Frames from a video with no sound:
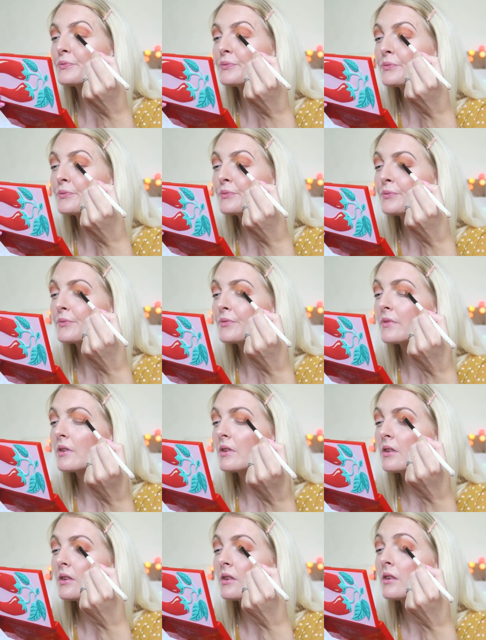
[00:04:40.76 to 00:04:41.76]

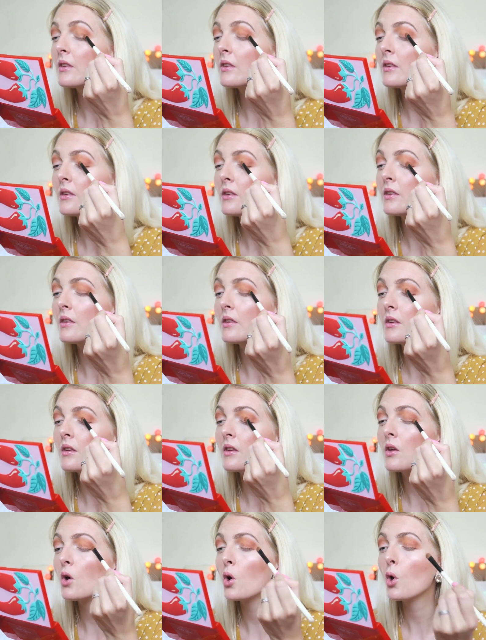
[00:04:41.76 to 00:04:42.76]

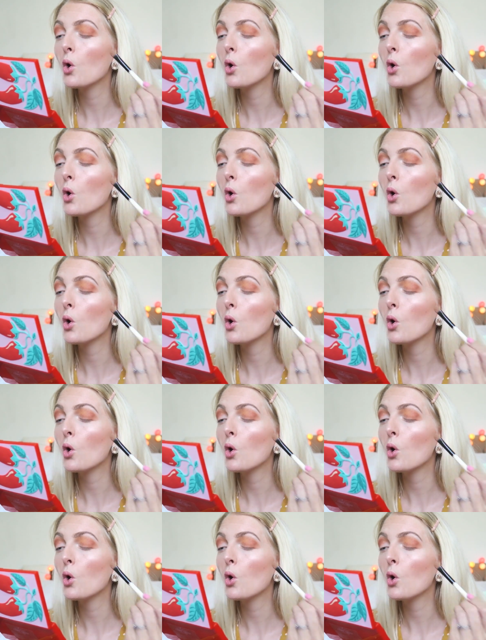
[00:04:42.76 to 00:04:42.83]
(silence)